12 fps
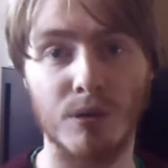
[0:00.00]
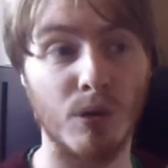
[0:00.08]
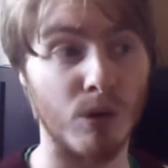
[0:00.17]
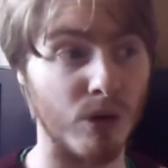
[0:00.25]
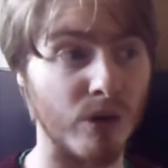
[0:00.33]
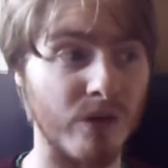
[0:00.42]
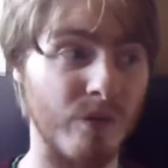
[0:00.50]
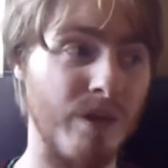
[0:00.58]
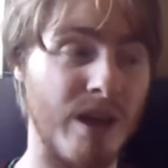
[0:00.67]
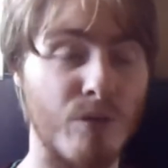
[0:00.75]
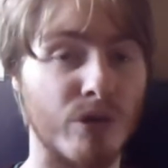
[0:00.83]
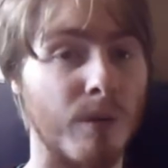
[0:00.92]
or
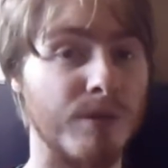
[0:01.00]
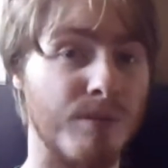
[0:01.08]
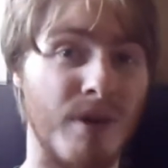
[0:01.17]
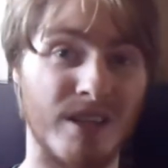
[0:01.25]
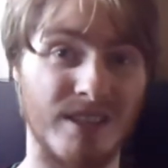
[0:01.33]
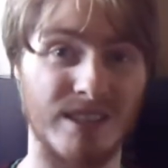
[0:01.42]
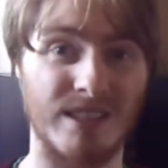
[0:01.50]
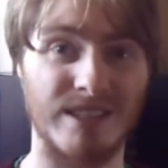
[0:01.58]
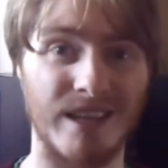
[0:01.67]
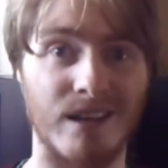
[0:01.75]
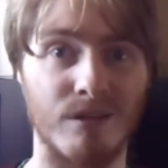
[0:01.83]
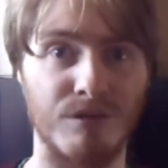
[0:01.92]
it would optimize
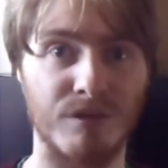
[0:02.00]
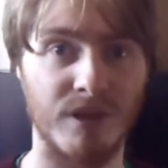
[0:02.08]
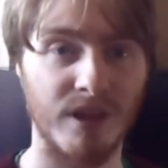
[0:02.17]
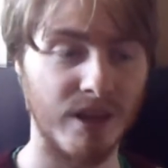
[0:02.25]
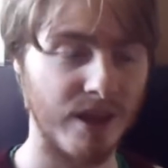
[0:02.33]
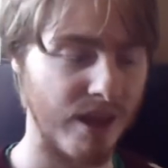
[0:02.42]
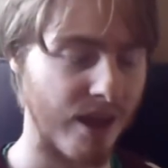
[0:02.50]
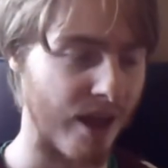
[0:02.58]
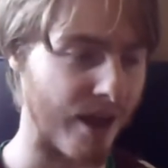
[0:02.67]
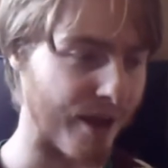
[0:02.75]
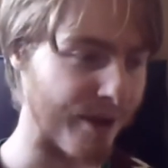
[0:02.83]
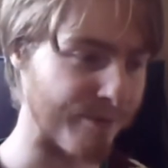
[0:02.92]
itself.
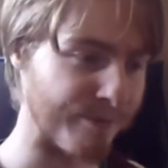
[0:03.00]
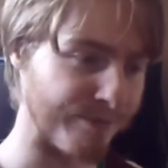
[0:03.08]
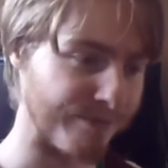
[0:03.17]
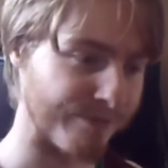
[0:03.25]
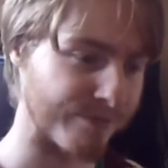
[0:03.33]
Um,